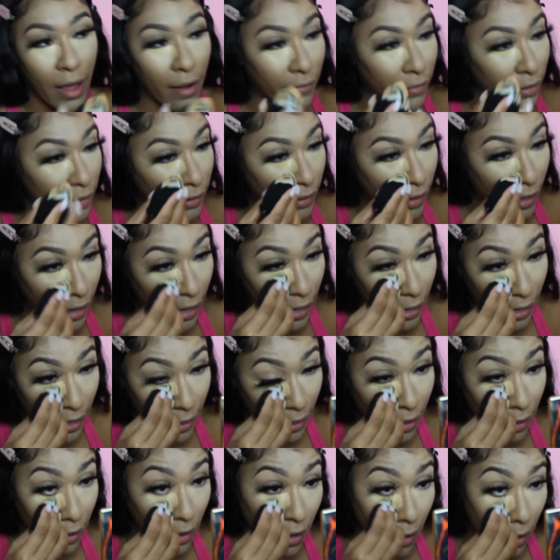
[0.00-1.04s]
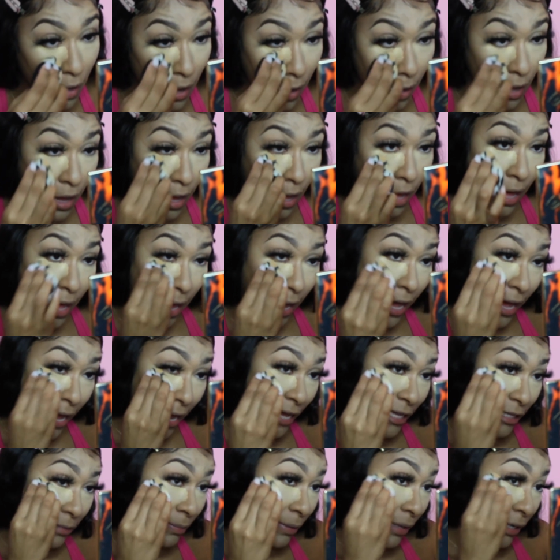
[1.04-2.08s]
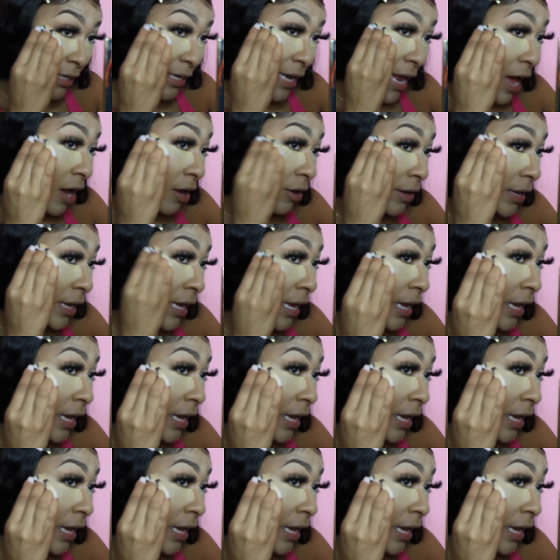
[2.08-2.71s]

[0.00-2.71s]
everything is blended out.